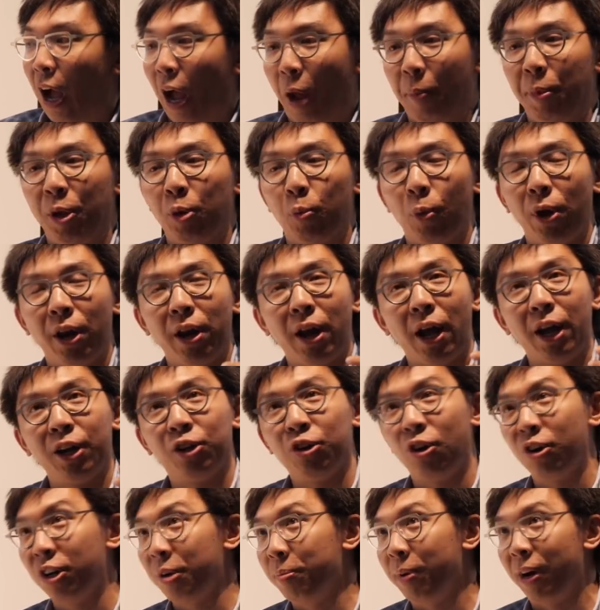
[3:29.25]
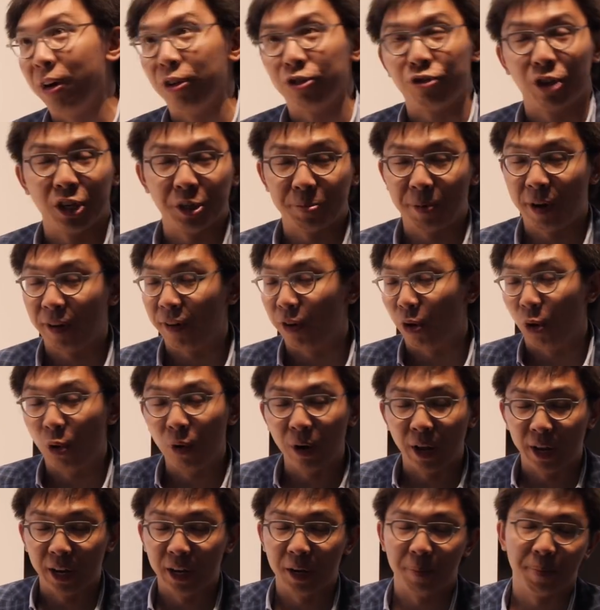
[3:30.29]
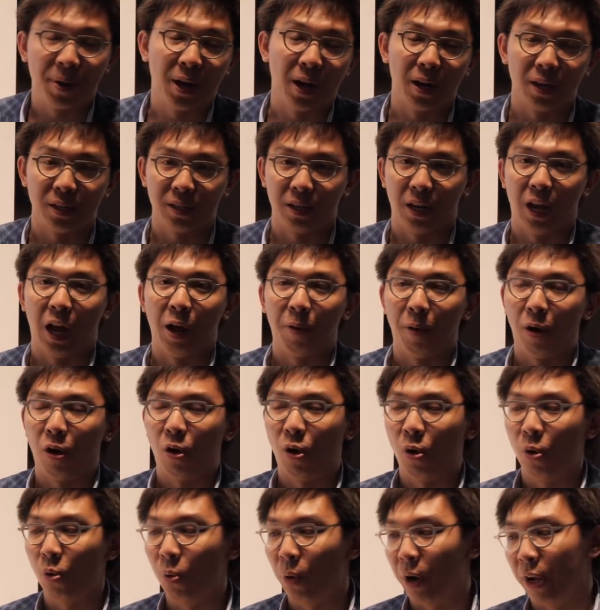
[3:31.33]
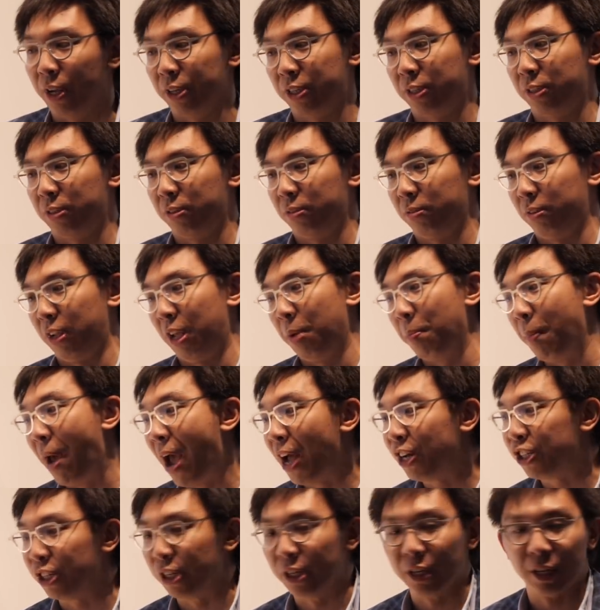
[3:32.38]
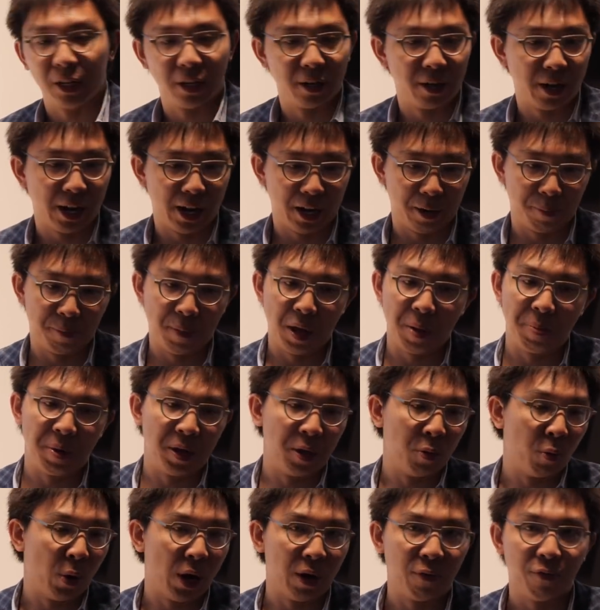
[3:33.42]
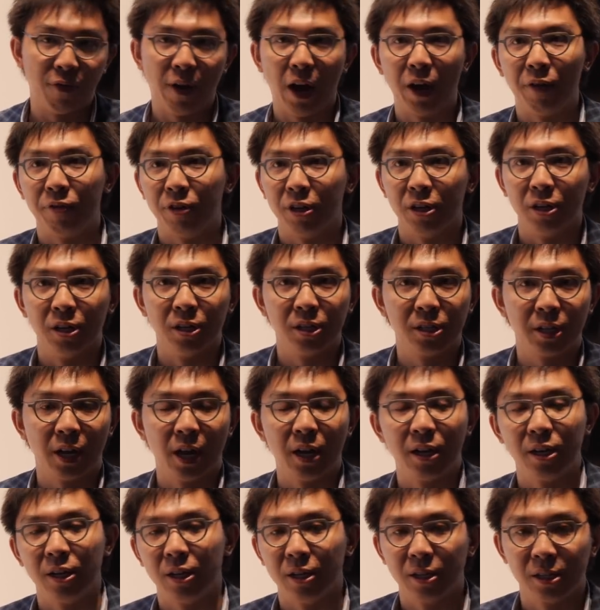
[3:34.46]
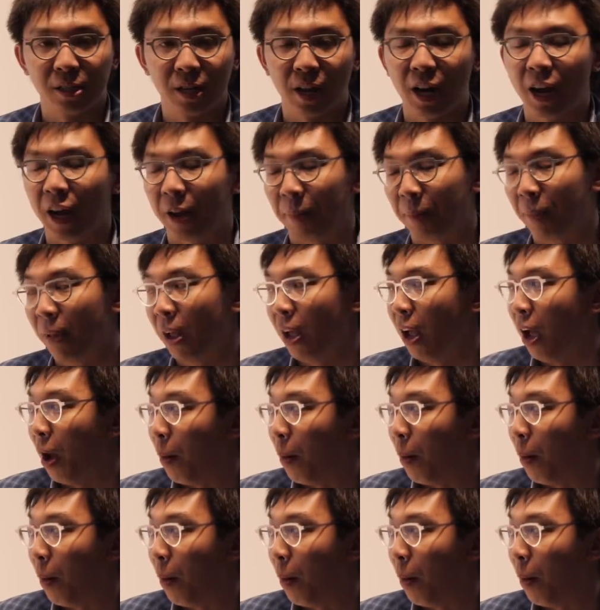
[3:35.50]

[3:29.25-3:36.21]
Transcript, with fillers: I mean, when I talk about transparent OLED in the past, I always imagine it in maybe what, five years, 10 years time.